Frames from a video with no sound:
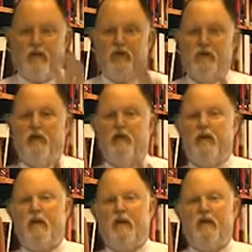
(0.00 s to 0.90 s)
good Coke
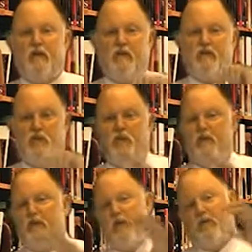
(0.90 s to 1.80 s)
is and showing
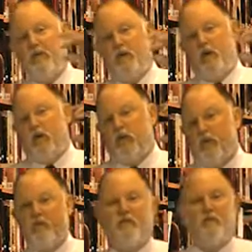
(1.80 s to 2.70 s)
us how good Coke
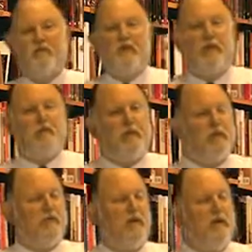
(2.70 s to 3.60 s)
looks as
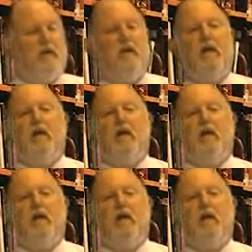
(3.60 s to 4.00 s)
people drink it,